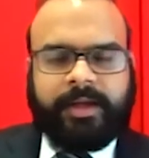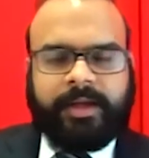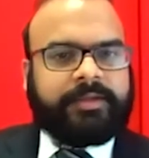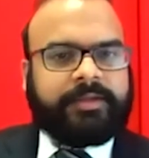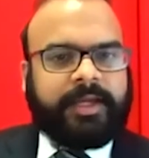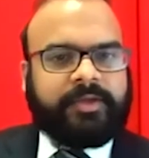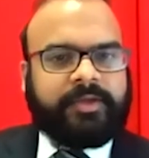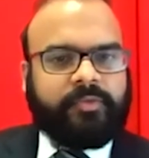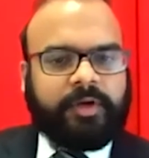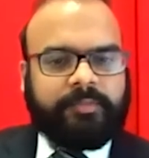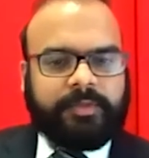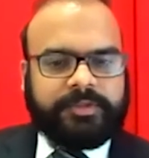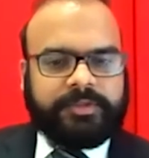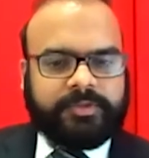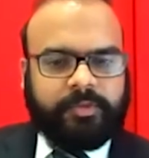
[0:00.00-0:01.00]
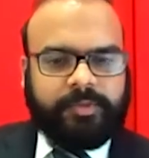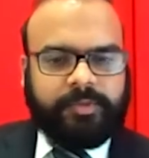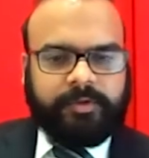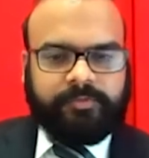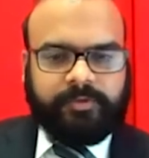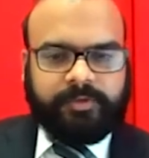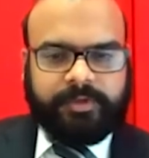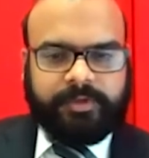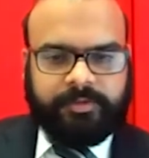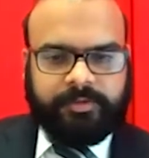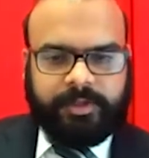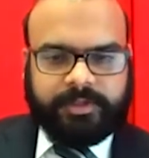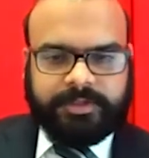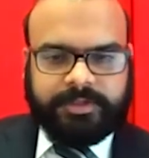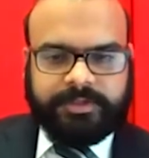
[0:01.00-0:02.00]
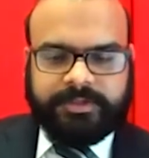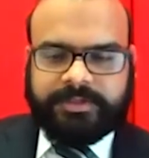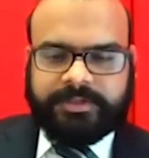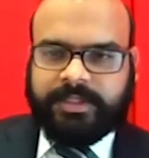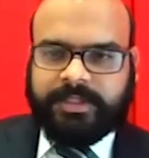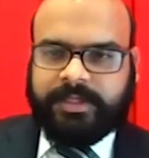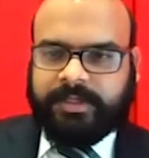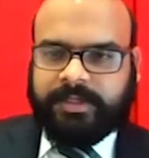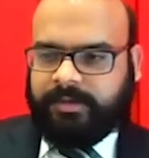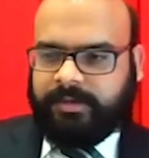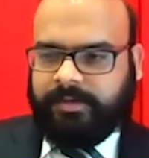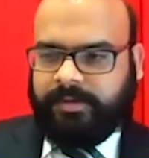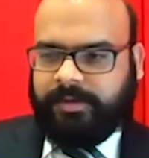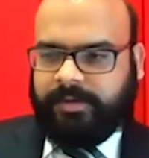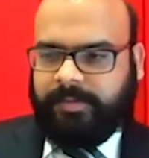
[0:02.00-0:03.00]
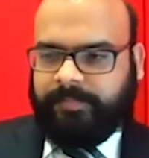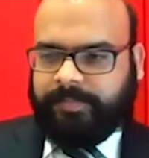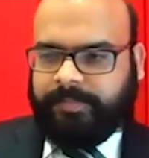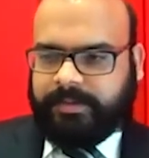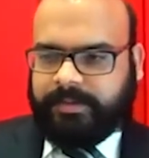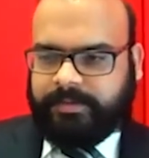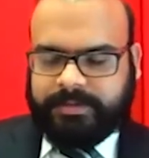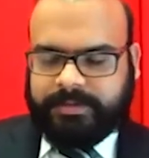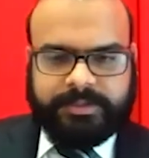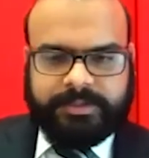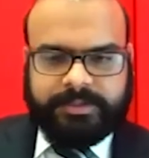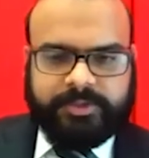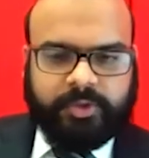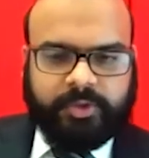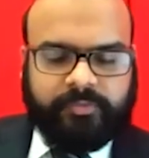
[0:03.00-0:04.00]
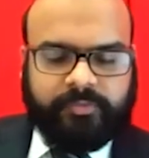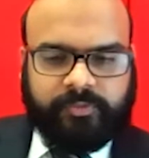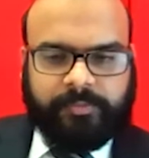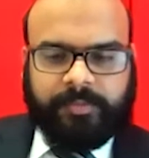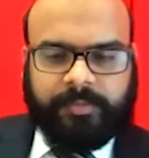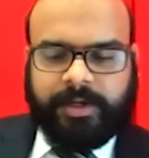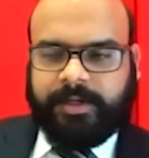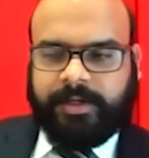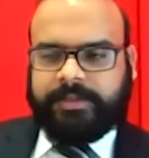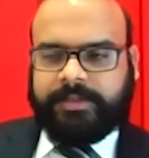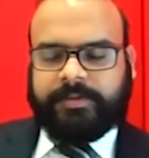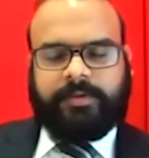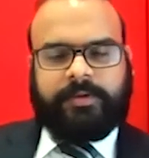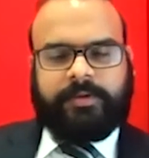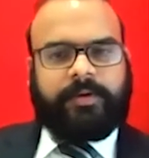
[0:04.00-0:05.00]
and thank you very much, Sophia, for the introductions. Just a short from my end.